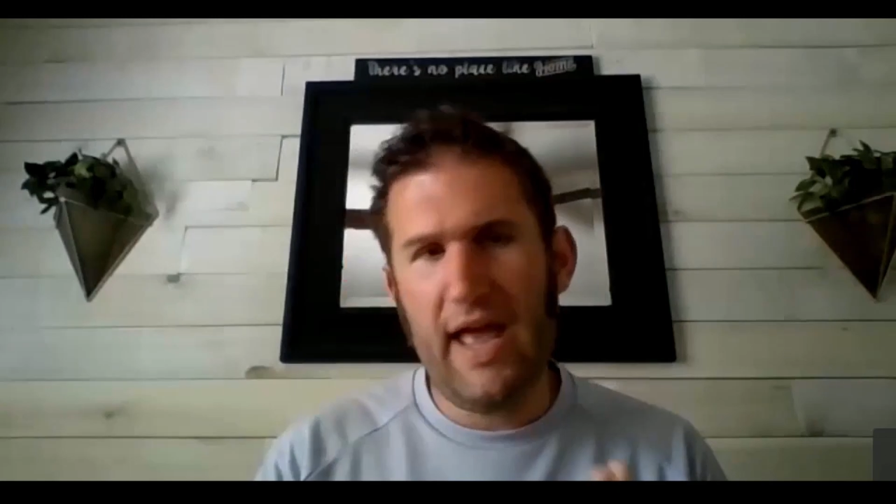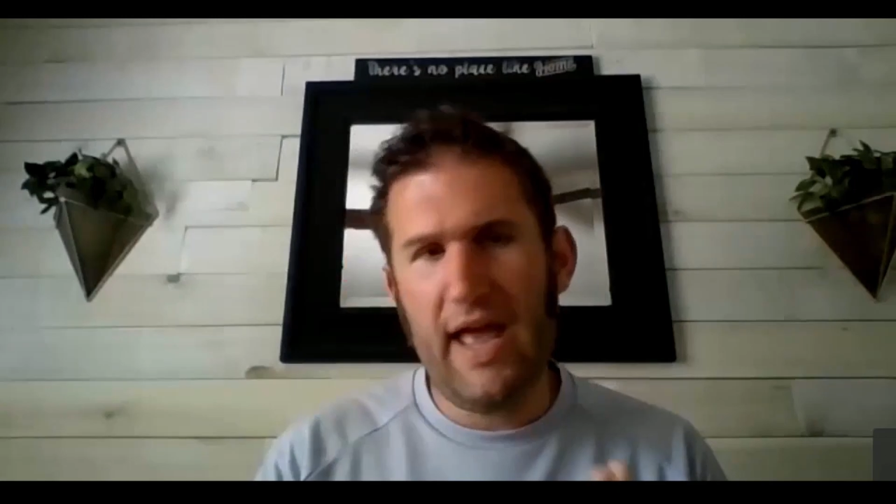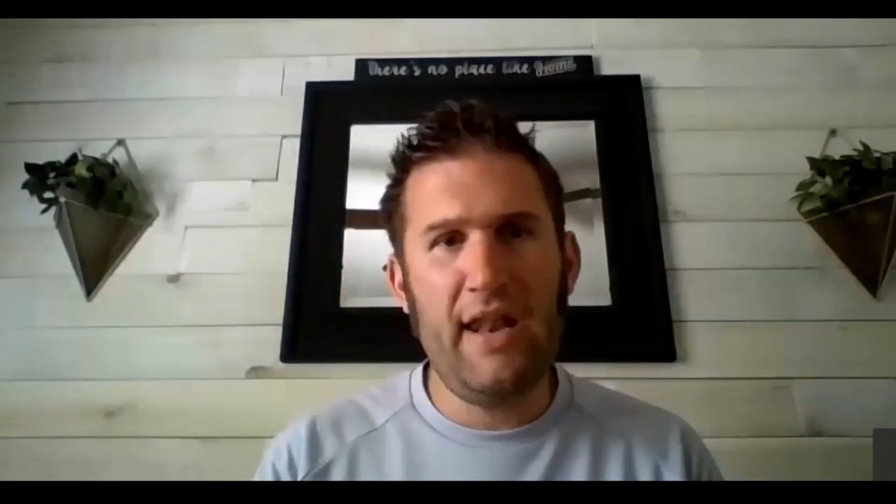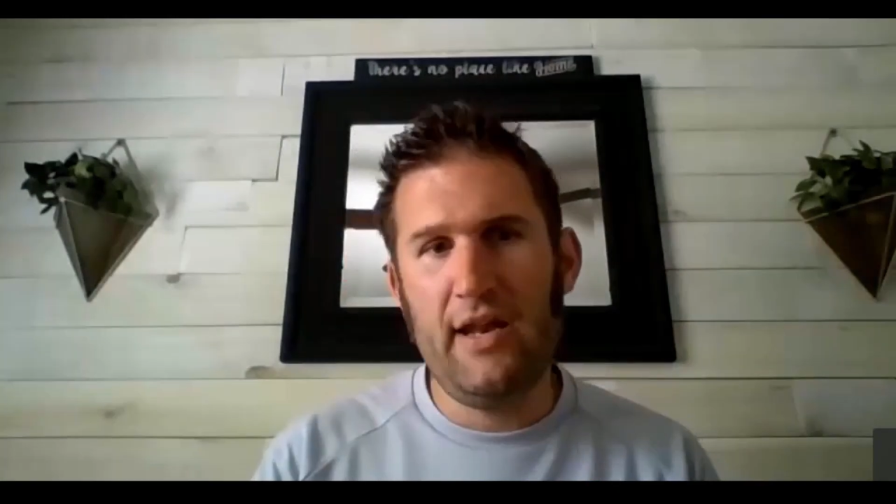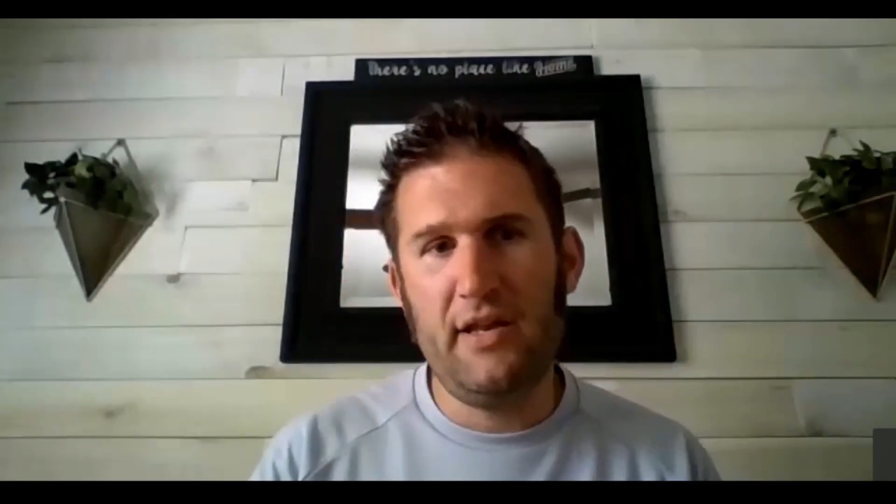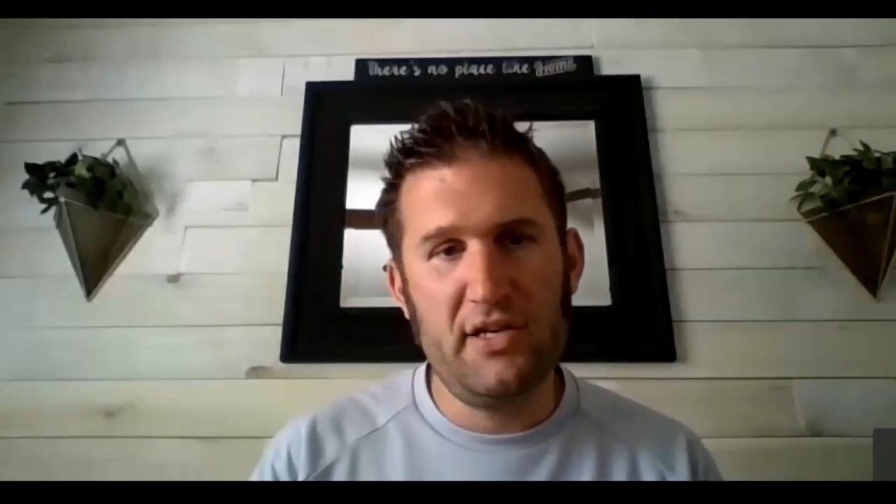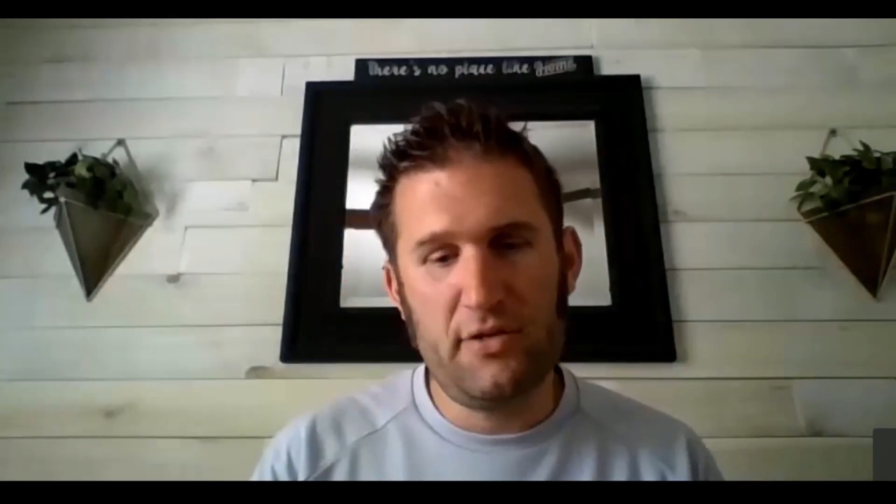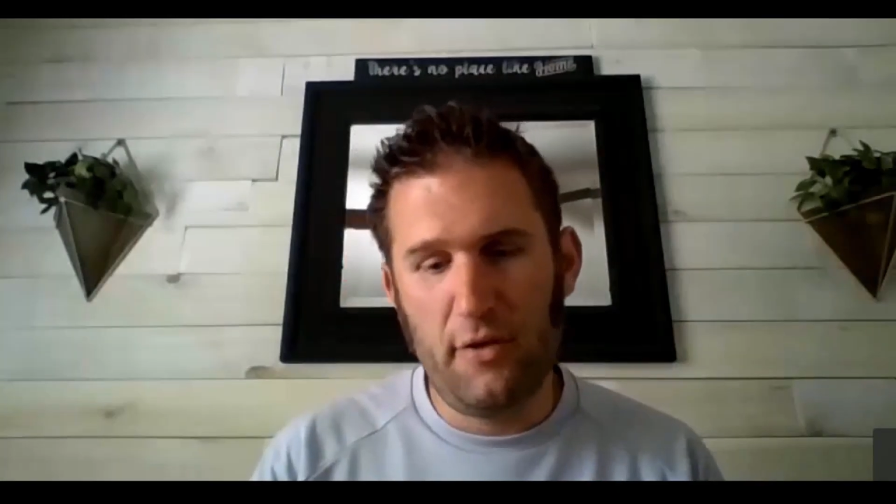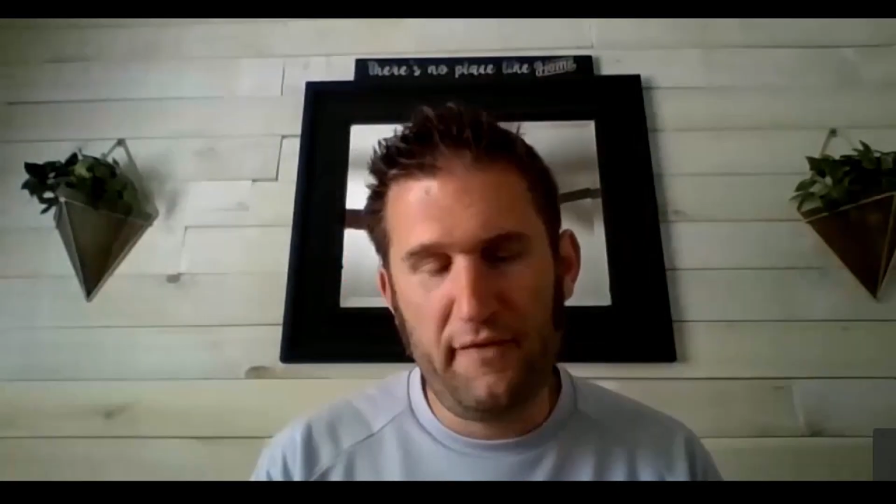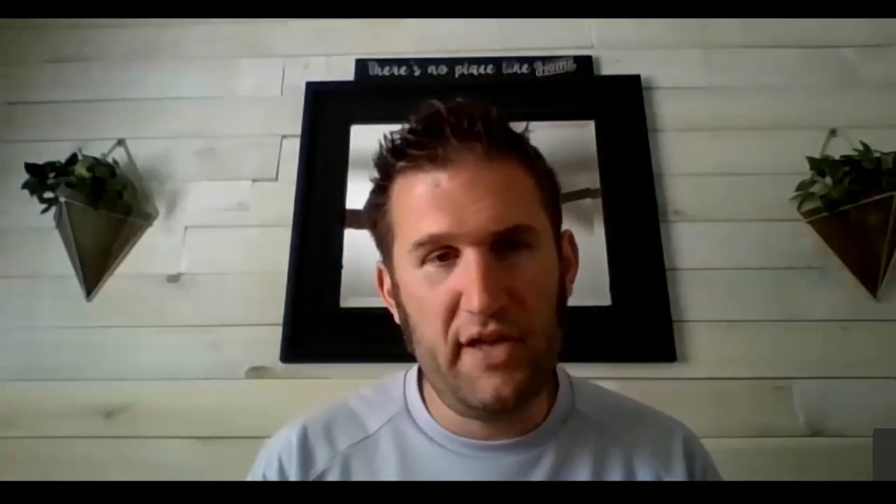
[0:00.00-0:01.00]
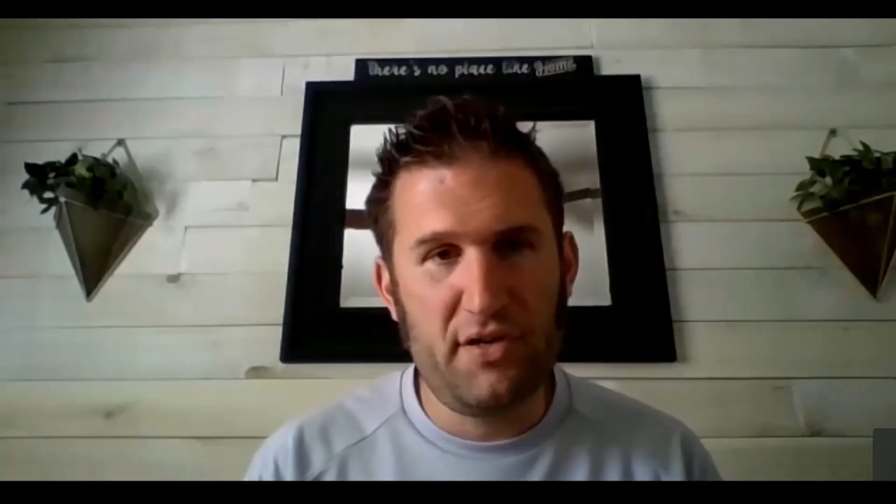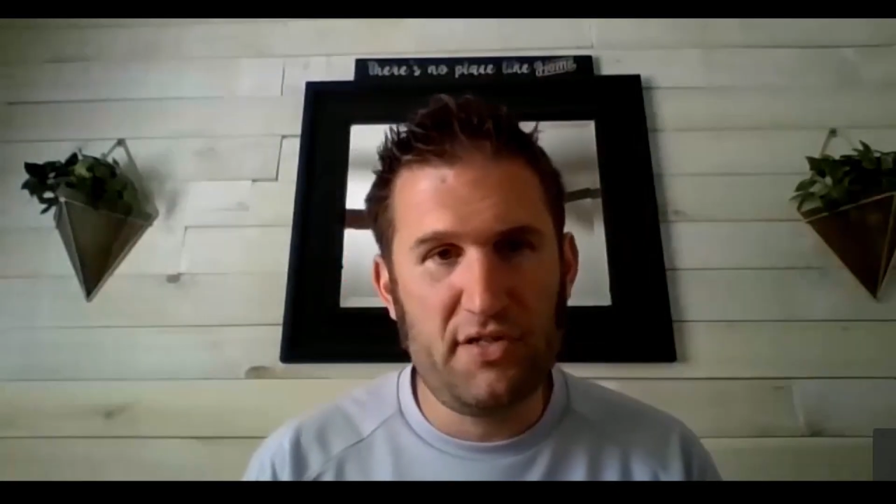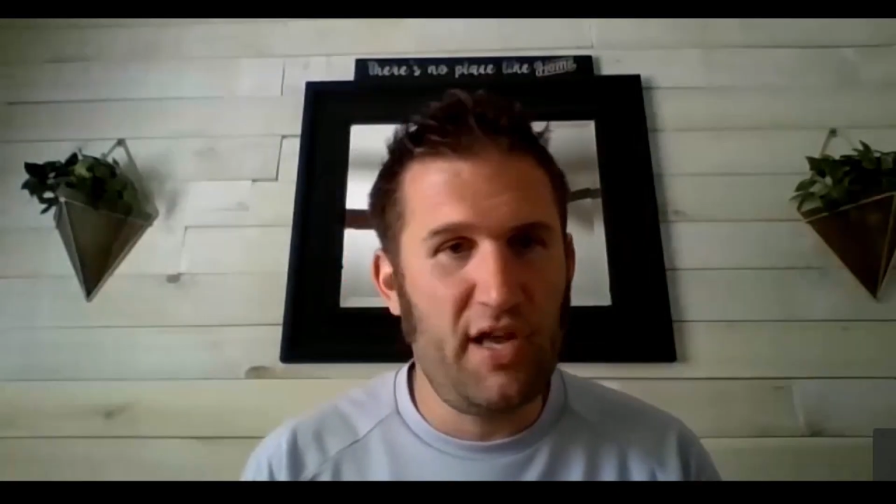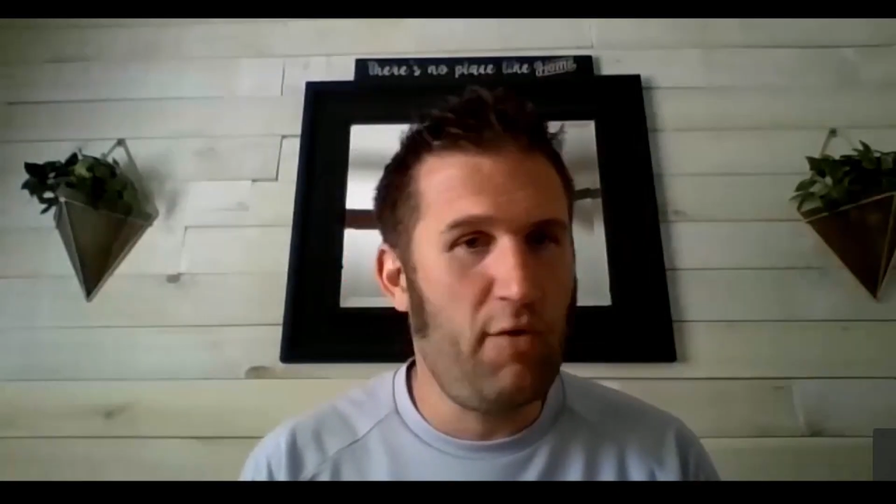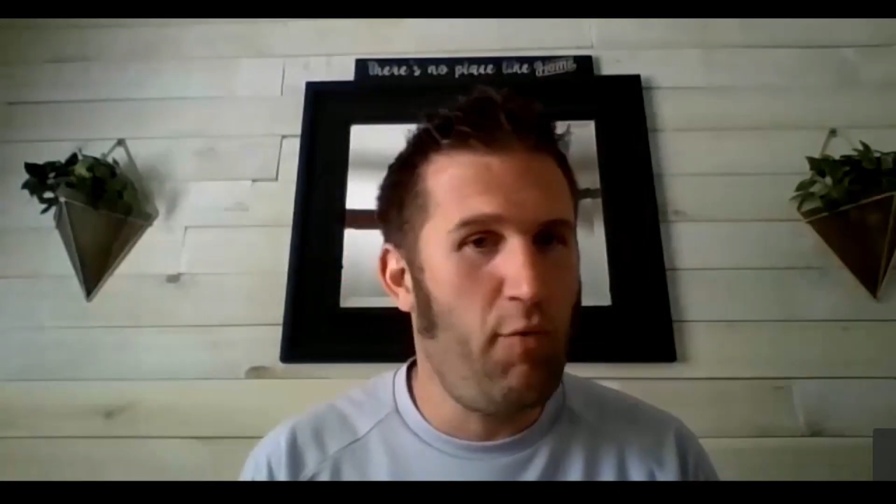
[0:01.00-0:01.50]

add in additional features like